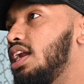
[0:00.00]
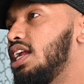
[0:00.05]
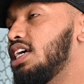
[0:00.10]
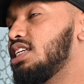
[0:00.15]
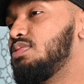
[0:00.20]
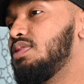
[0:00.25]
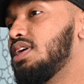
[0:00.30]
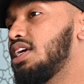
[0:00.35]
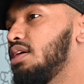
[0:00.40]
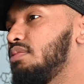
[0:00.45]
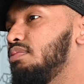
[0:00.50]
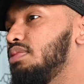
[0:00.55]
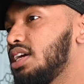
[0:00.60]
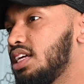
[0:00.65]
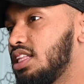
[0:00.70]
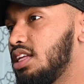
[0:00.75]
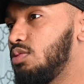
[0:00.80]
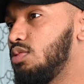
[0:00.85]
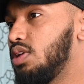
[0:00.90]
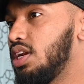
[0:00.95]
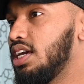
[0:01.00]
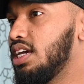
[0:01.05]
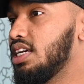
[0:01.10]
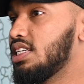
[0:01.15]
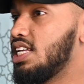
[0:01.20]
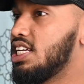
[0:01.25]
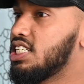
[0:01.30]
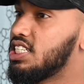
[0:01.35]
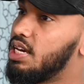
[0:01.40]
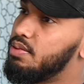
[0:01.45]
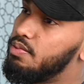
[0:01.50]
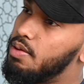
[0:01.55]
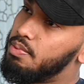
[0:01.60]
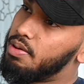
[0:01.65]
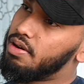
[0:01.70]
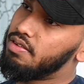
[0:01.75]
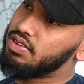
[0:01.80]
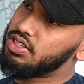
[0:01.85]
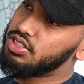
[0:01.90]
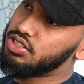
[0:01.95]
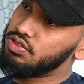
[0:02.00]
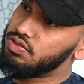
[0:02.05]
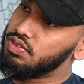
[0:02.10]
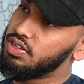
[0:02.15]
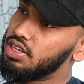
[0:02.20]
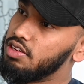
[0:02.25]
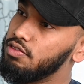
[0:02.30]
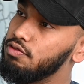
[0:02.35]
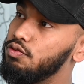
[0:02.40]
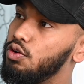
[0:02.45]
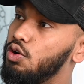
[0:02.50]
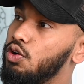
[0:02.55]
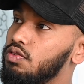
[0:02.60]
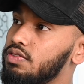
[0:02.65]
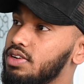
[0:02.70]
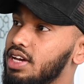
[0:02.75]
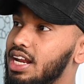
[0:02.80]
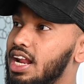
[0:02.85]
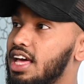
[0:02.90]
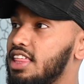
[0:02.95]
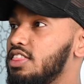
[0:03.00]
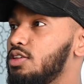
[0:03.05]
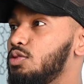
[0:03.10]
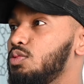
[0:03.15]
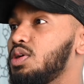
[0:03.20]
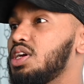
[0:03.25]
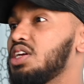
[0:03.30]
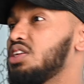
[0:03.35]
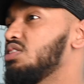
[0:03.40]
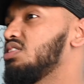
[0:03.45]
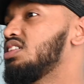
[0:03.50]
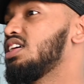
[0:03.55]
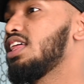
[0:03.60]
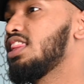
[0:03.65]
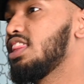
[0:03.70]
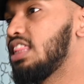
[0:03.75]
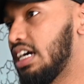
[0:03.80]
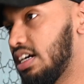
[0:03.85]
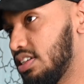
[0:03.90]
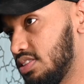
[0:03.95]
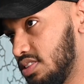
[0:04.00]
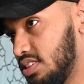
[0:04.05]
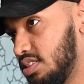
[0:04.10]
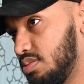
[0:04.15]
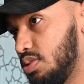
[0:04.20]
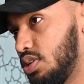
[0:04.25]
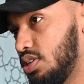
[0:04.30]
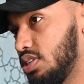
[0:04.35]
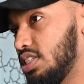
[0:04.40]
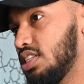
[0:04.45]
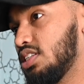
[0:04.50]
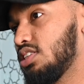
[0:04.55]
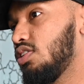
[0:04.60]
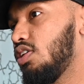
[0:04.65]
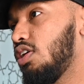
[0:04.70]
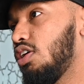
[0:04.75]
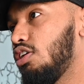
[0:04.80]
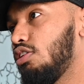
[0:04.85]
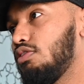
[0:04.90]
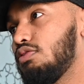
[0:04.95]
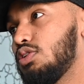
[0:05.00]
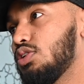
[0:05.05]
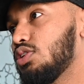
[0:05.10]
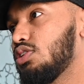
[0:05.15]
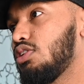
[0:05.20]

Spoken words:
let's make it bigger than what it is. Let's get my brother Shafiq involved, and I think we can do 10,000 because he's got a lot of good